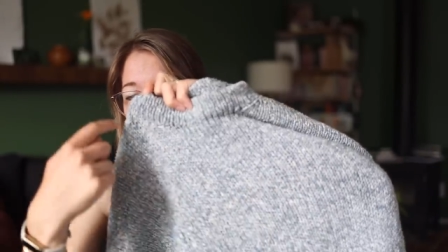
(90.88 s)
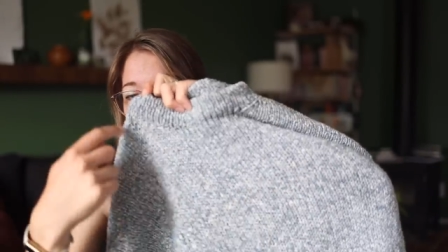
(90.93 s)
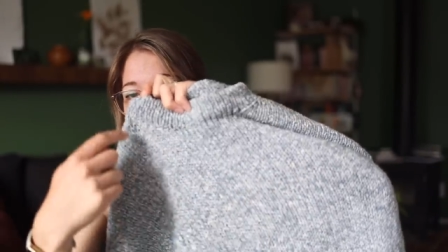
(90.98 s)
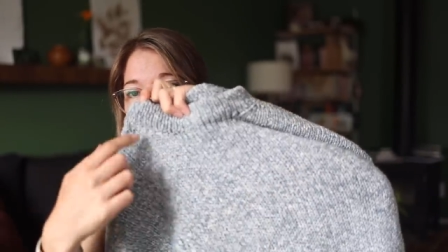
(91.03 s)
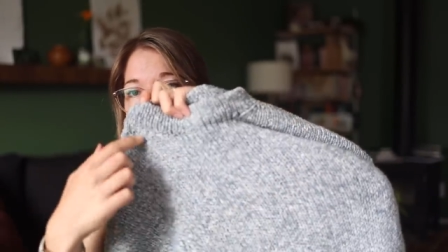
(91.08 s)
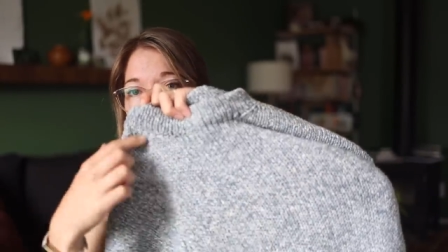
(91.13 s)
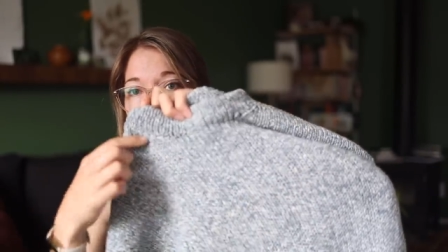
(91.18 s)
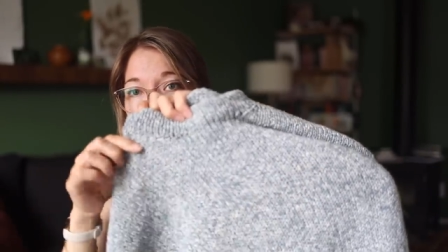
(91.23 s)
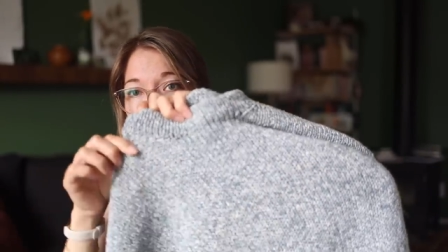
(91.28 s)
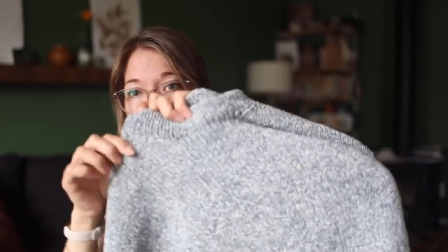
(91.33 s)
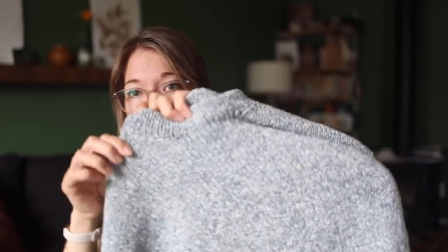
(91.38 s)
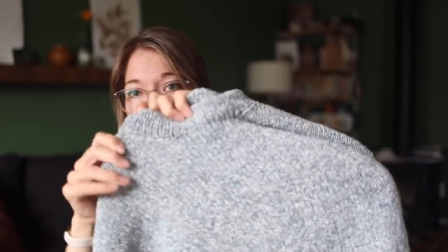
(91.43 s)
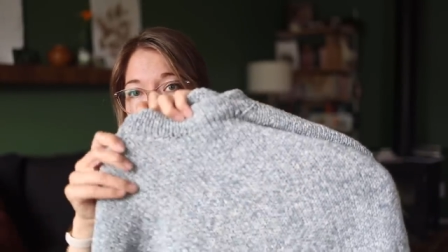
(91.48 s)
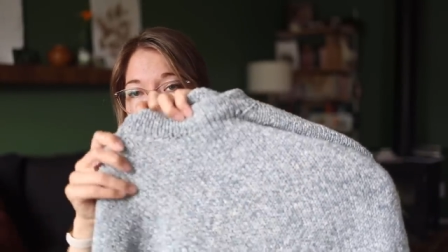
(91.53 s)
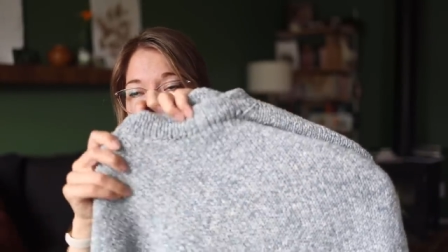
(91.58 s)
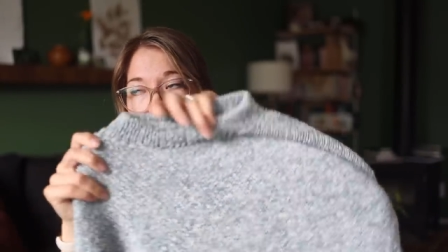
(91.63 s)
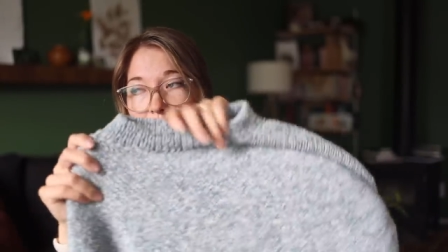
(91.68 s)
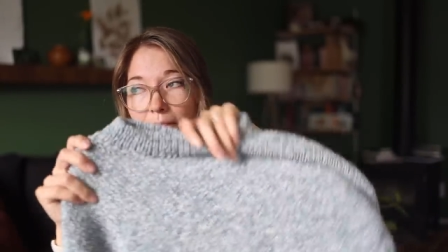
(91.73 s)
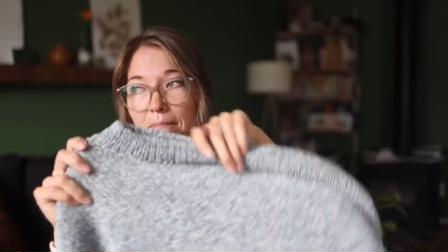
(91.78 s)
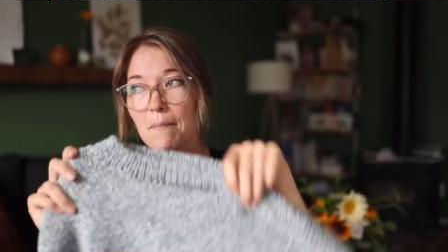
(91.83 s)
a V,
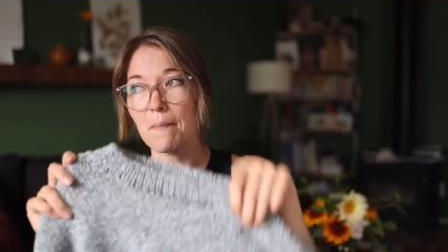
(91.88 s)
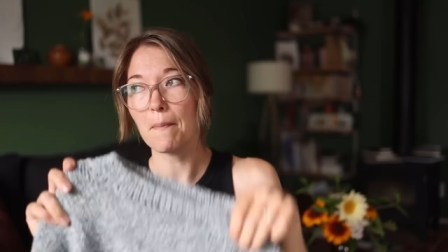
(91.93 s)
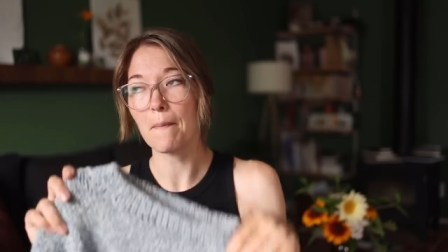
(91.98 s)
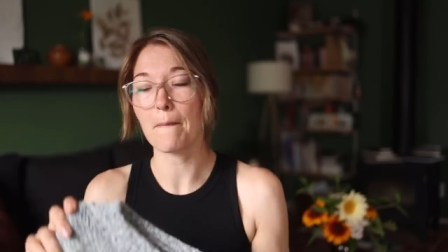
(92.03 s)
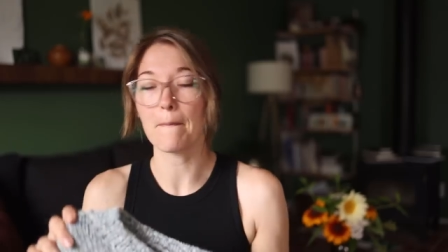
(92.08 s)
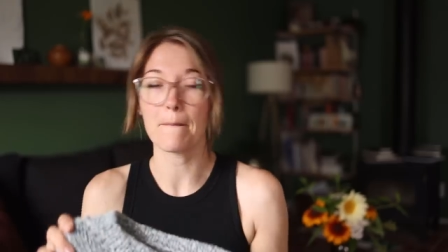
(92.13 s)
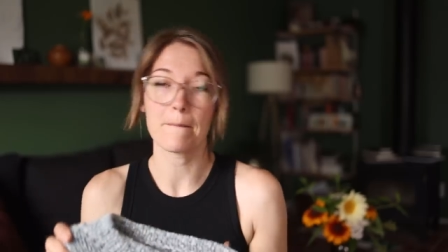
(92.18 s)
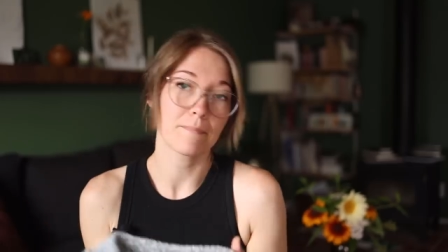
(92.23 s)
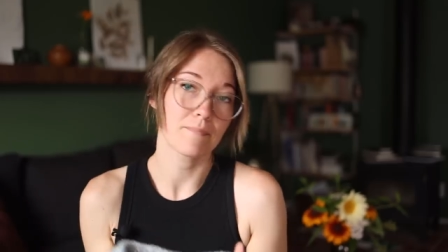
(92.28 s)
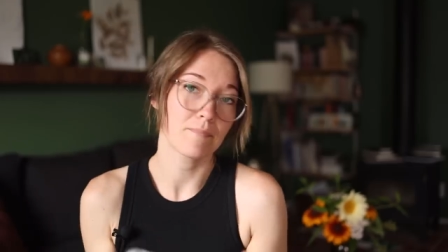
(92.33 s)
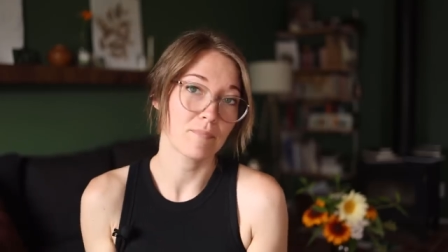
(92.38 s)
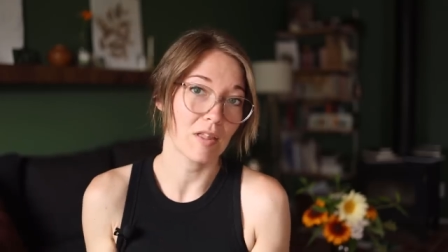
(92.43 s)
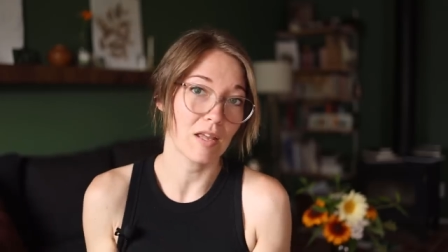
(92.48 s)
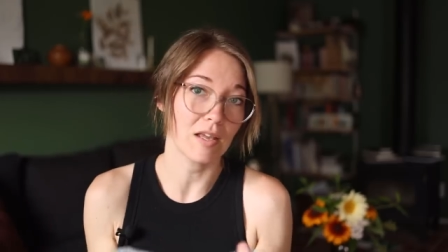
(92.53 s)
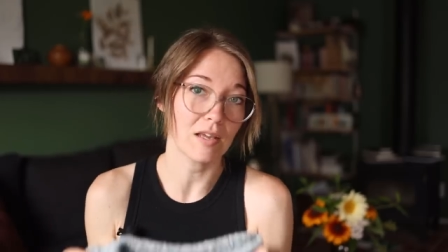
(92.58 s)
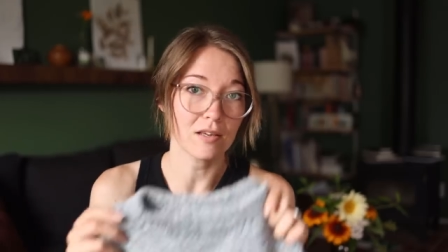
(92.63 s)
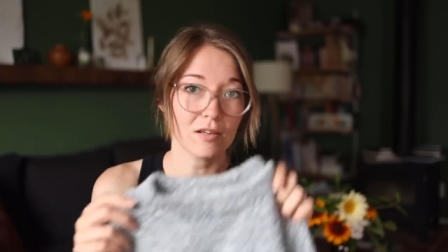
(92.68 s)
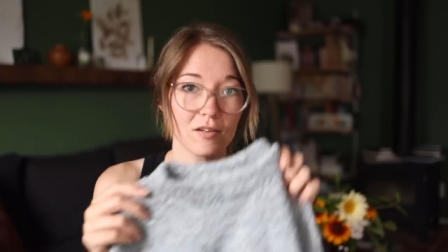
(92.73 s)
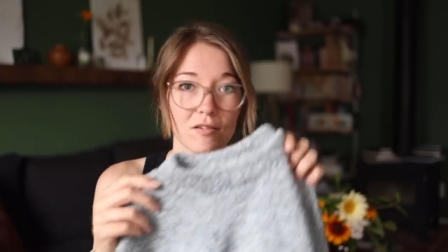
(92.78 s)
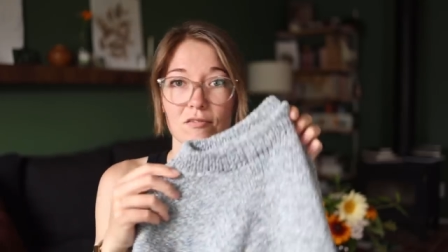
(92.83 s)

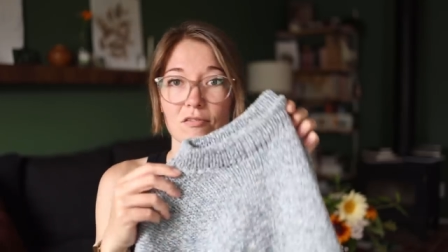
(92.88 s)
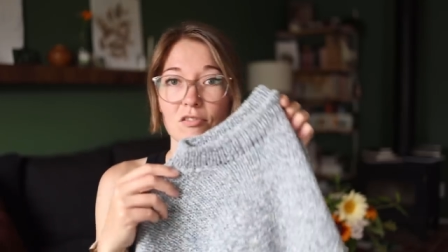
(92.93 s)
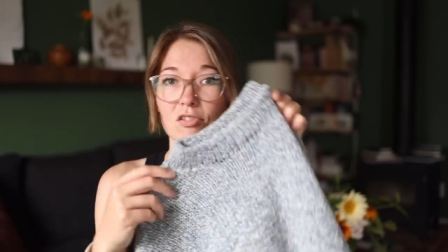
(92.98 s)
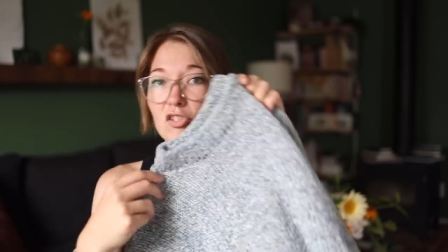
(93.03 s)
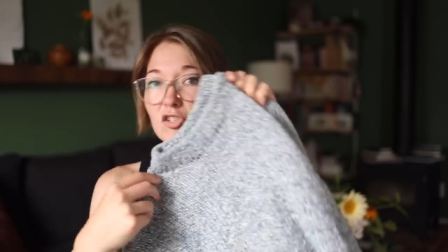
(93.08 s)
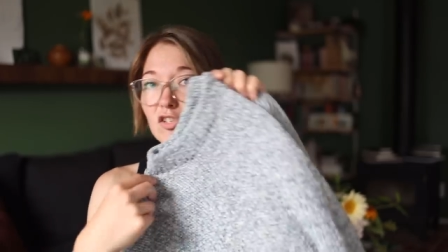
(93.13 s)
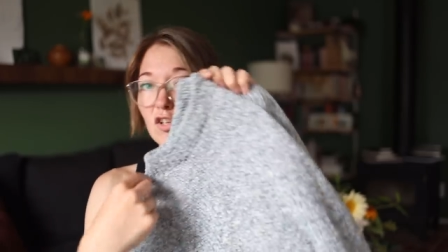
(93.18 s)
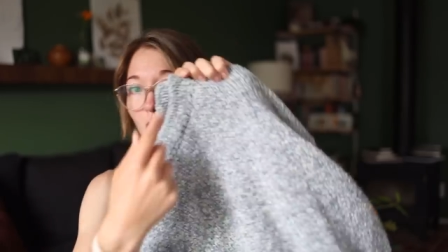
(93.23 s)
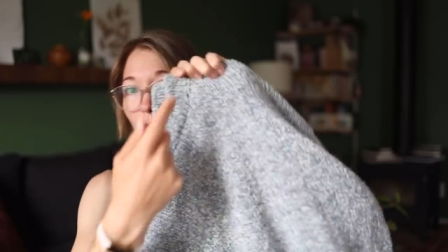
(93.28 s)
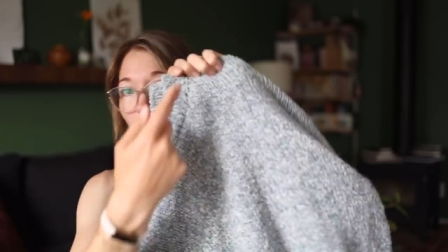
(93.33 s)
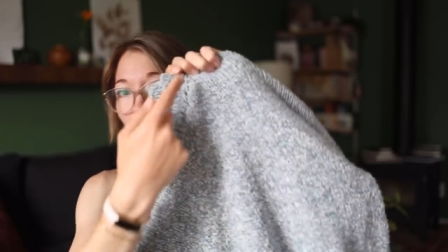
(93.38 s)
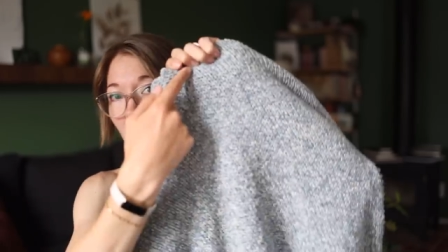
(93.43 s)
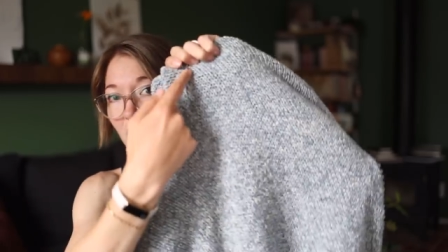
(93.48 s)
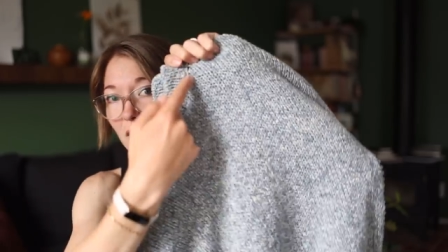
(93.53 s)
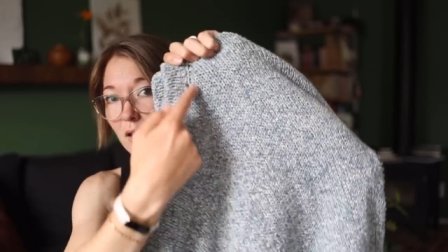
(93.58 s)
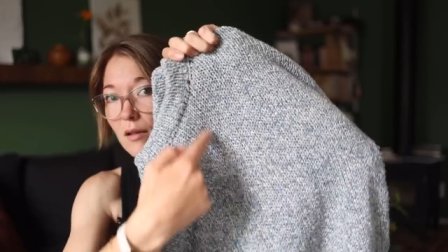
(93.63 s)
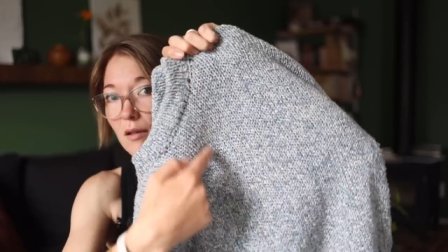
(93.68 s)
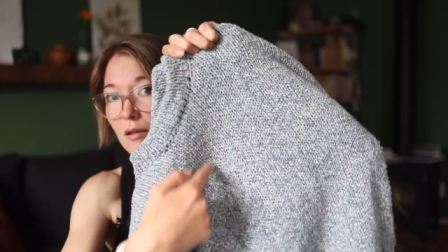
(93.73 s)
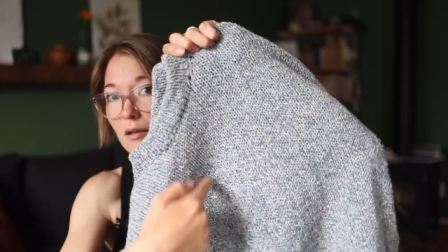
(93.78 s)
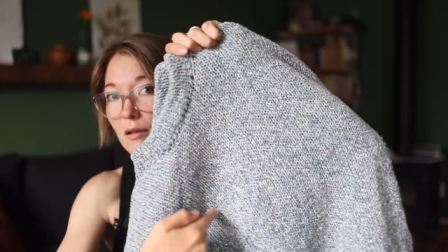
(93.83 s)
like
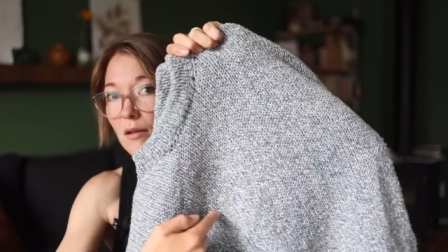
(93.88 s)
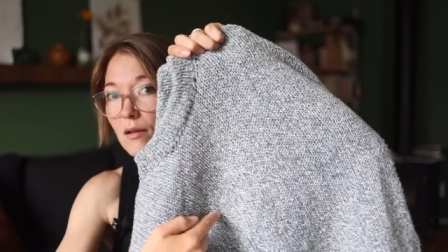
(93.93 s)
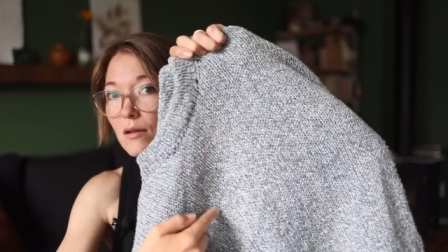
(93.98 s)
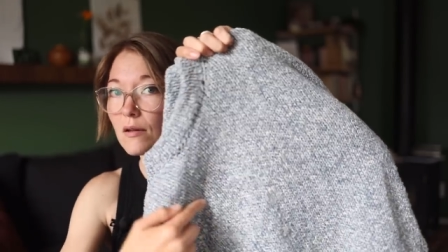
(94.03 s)
sewing